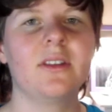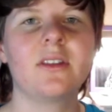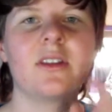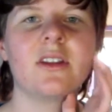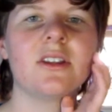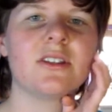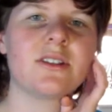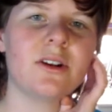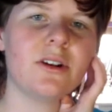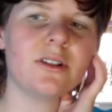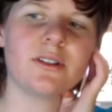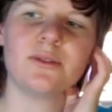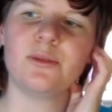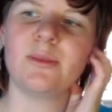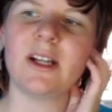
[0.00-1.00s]
the
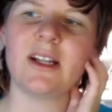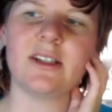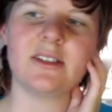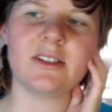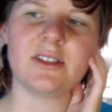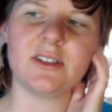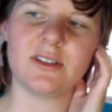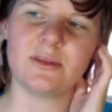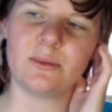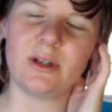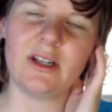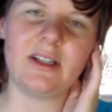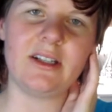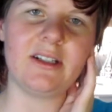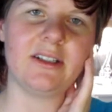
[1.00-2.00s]
songs for my cousin's
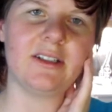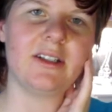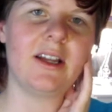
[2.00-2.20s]
wedding,